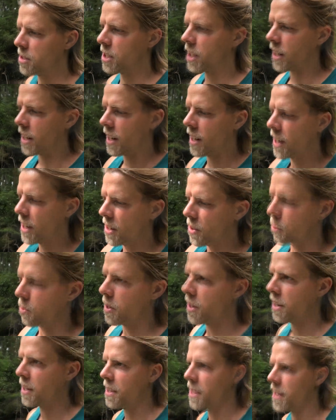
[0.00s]
checking in
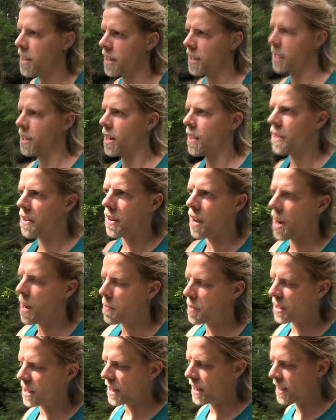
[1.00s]
with another
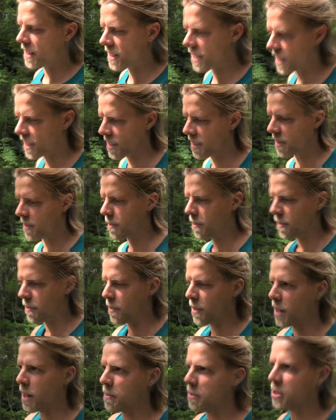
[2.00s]
update.
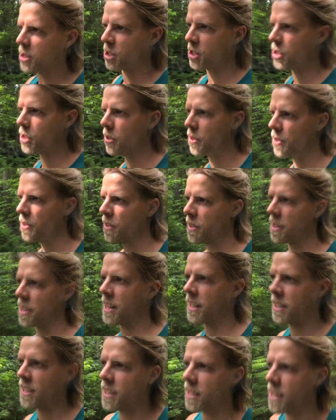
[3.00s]
Perhaps you saw
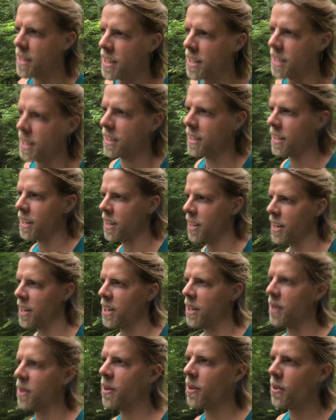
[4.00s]
that the
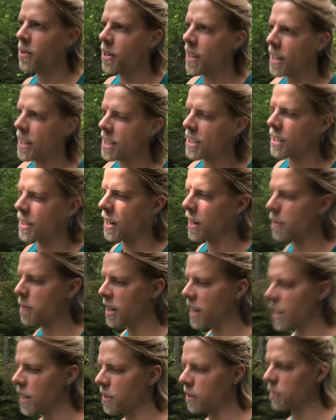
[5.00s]
Legio Gloria Instagram
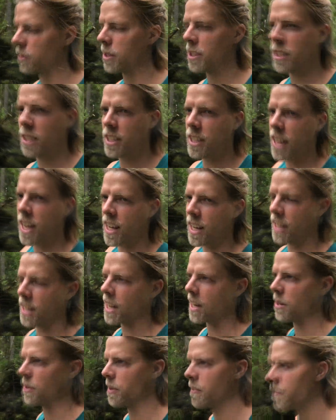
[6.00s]
account was taken
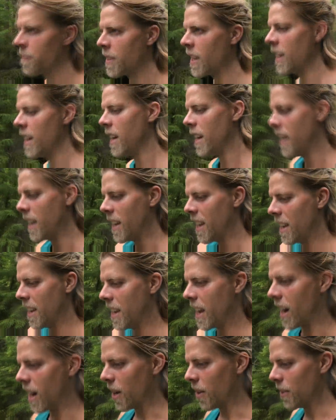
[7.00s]
down.
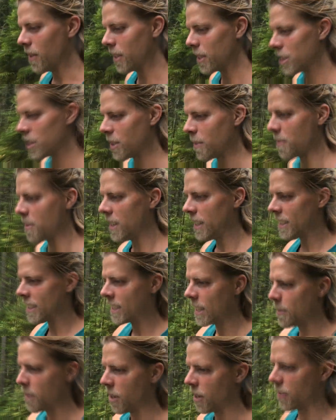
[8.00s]
Now, something
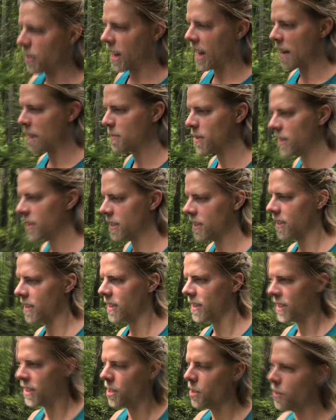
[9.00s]
similar happened
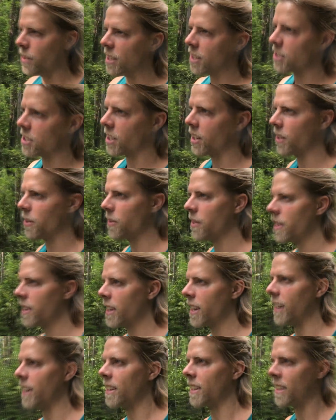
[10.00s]
2 years ago,
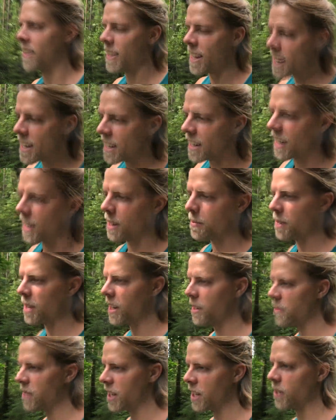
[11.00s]
and then I
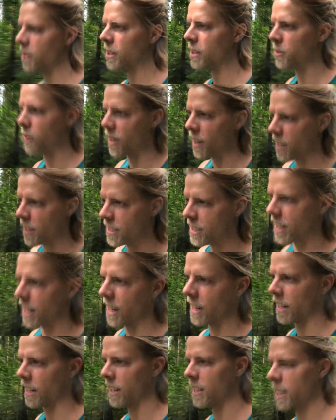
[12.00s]
made a video as well
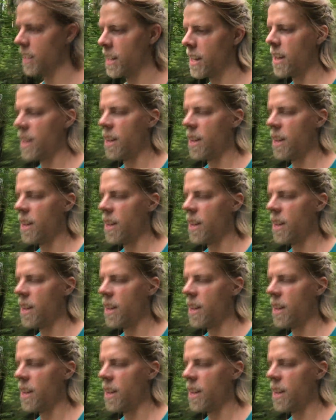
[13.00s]
titled